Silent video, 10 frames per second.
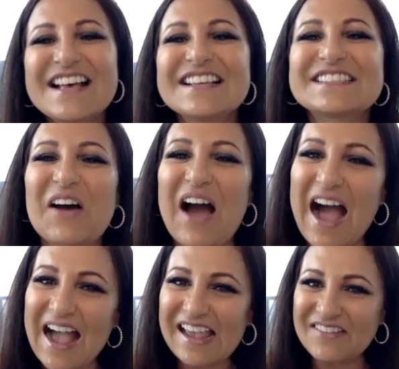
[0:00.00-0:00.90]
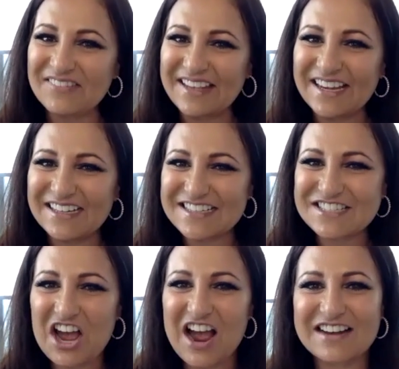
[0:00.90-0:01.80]
So I am here to
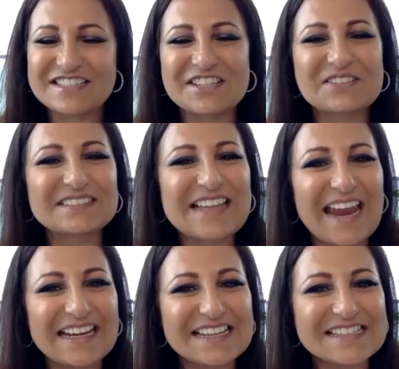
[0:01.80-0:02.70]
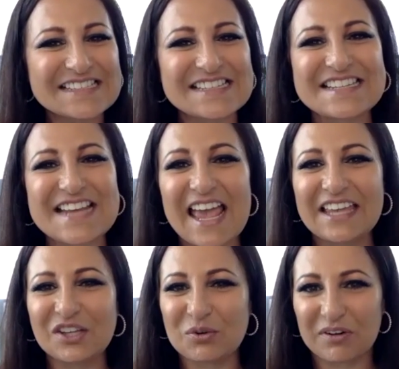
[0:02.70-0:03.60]
talk to you ladies
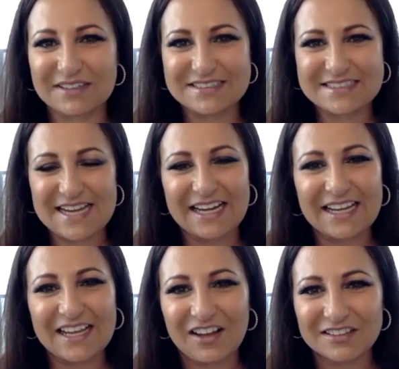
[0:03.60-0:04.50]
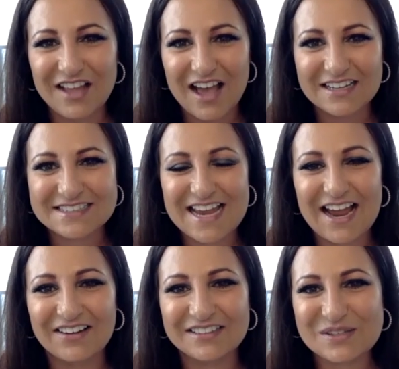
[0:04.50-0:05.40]
today who are dating on
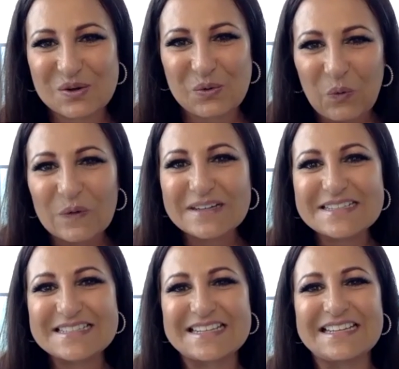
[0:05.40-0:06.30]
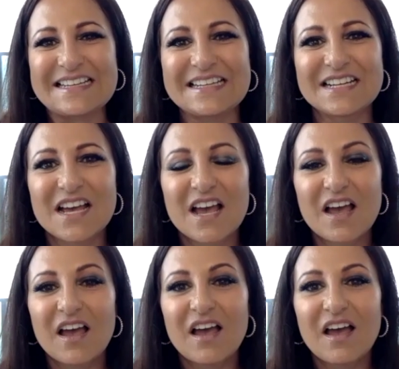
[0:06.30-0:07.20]
lockdown and quarantine,
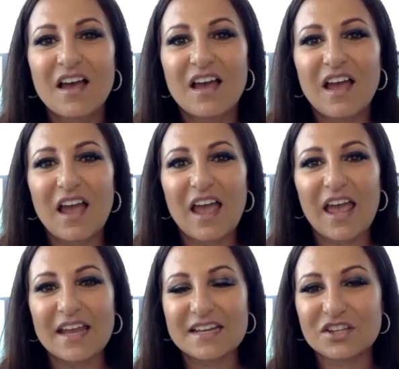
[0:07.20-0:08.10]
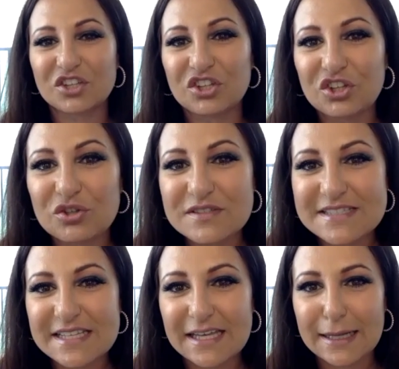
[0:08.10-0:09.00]
and you
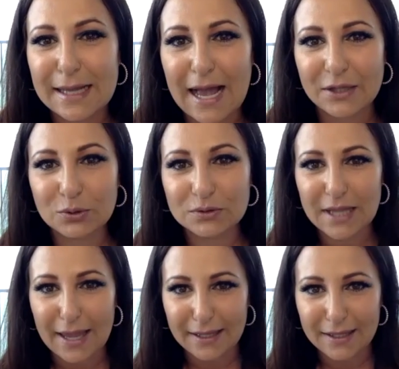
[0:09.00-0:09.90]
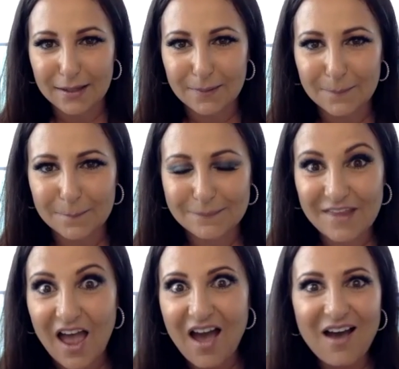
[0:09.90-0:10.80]
see a guy you like.
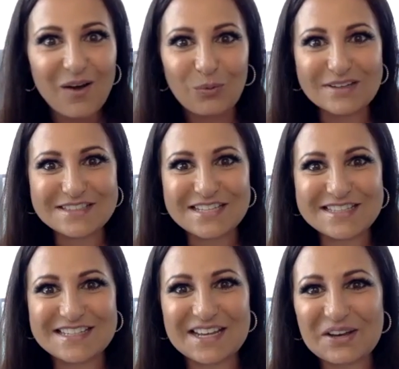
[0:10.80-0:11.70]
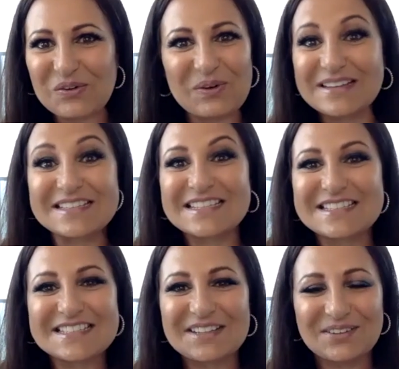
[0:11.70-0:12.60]
What to
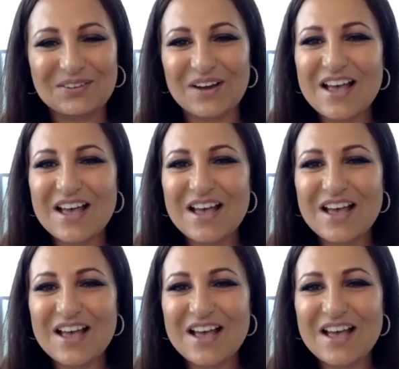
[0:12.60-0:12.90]
do?